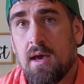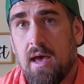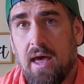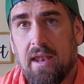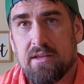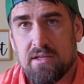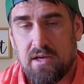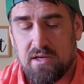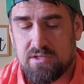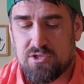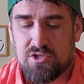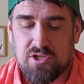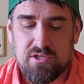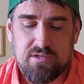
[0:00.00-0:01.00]
and it's
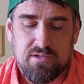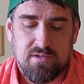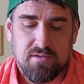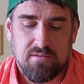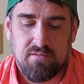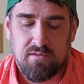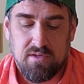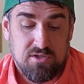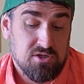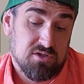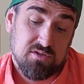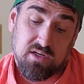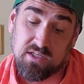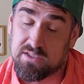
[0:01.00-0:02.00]
just
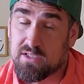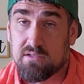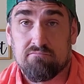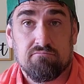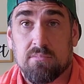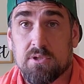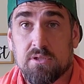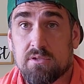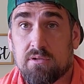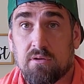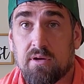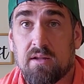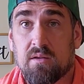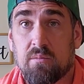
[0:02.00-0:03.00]
because it's
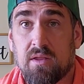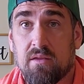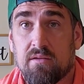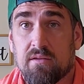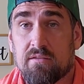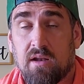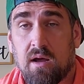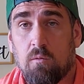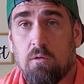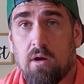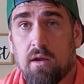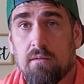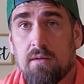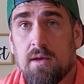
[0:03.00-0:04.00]
turned out to be the disc that I wanted.